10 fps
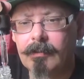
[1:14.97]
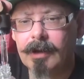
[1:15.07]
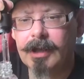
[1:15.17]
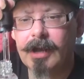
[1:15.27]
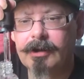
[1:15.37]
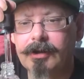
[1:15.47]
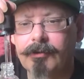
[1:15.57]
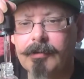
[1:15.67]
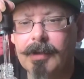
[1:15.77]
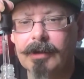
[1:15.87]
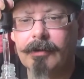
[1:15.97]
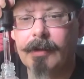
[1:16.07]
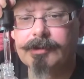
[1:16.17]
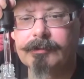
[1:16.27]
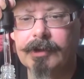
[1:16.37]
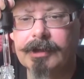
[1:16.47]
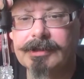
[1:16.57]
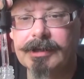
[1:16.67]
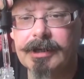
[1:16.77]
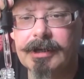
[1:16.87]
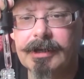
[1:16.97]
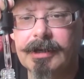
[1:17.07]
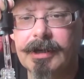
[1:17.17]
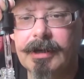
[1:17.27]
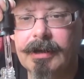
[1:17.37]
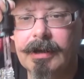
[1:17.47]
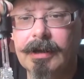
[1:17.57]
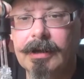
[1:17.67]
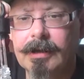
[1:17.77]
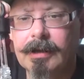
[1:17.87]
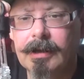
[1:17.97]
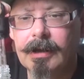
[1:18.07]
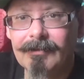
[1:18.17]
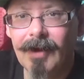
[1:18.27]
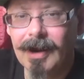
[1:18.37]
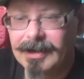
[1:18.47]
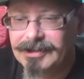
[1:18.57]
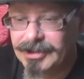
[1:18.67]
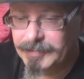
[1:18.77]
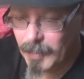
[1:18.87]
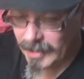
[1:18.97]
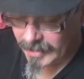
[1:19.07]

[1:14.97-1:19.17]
Again, three milligrams of nicotine in there. Right, let's just whip